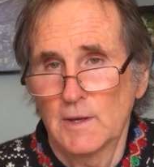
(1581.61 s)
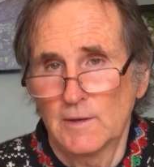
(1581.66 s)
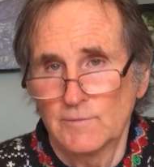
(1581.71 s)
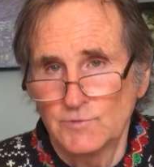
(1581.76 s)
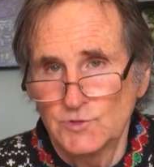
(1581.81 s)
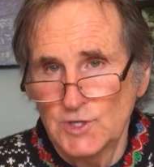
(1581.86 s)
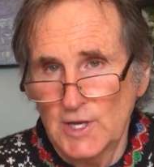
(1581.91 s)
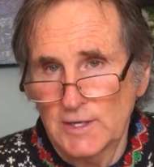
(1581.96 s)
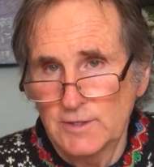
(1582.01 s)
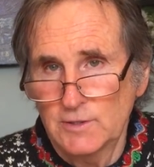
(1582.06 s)

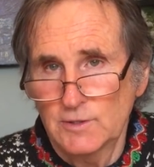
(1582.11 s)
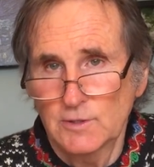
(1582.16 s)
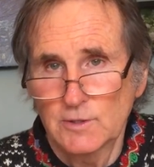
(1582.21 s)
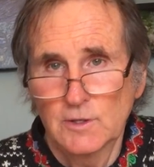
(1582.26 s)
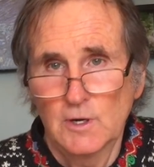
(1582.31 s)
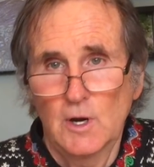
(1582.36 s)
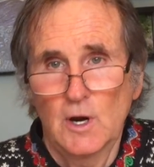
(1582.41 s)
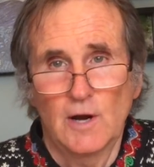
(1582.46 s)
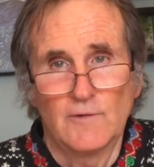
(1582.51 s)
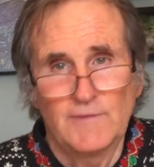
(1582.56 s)
of
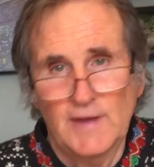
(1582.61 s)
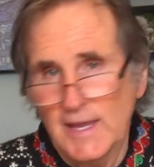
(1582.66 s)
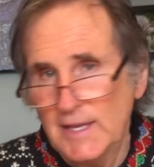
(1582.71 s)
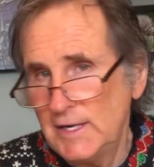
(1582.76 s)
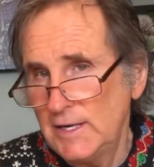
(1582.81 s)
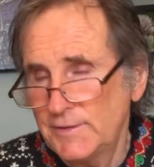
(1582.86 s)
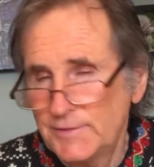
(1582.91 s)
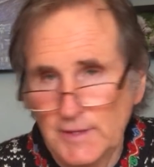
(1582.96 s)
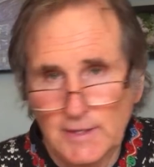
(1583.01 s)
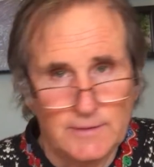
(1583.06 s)
gender, of
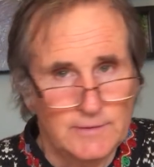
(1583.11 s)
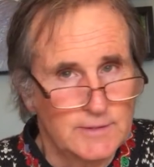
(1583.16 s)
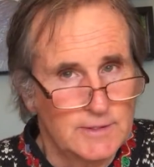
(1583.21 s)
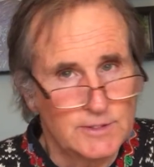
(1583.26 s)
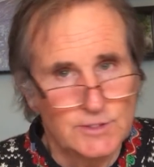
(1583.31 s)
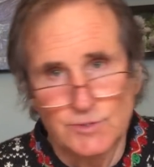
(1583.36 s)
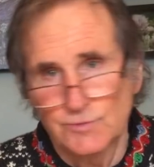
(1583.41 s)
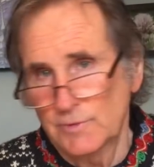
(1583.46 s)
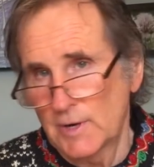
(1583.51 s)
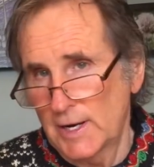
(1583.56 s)
anything
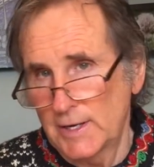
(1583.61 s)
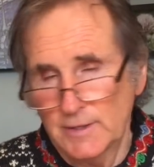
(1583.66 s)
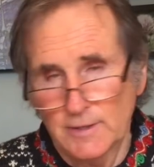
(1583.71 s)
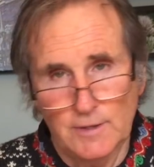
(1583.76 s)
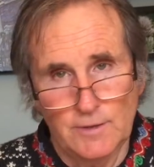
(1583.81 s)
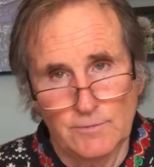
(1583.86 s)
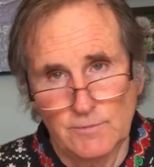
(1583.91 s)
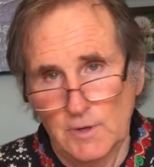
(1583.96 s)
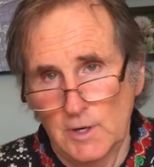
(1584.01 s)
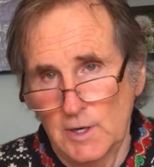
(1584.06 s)
that's right
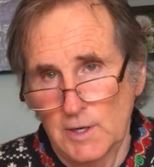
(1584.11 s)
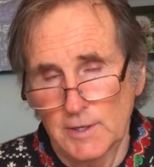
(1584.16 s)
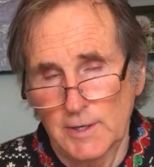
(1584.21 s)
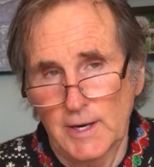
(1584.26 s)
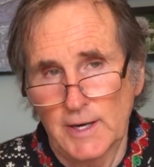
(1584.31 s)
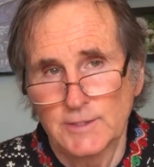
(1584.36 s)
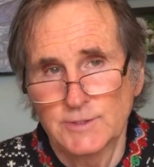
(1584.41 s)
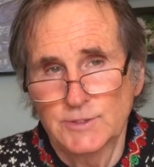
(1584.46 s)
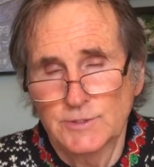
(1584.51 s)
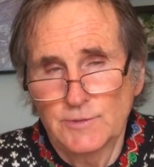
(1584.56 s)
or
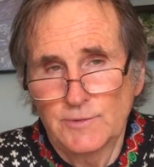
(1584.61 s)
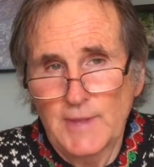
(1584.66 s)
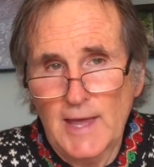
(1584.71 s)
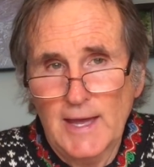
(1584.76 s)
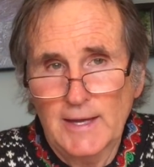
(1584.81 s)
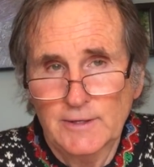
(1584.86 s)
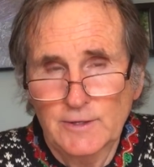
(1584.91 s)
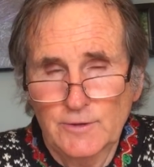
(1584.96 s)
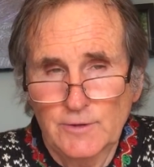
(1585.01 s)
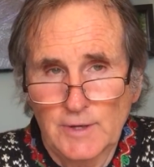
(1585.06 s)
wrong. And so
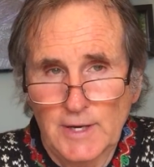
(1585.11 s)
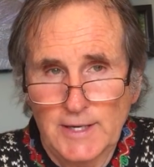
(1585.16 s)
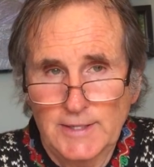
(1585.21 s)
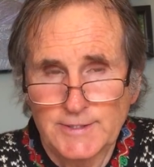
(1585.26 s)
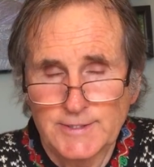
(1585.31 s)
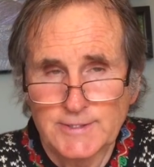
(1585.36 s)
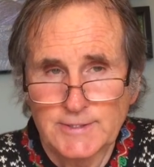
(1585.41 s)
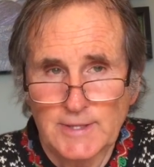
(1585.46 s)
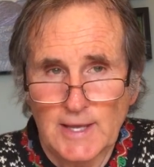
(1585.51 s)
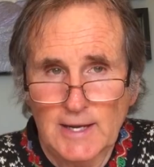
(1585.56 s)
that
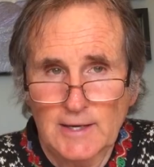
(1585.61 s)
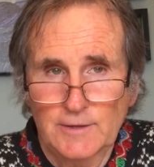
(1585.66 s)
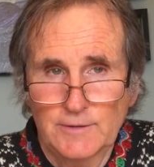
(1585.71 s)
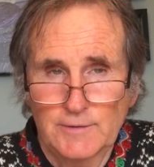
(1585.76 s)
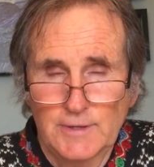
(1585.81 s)
creates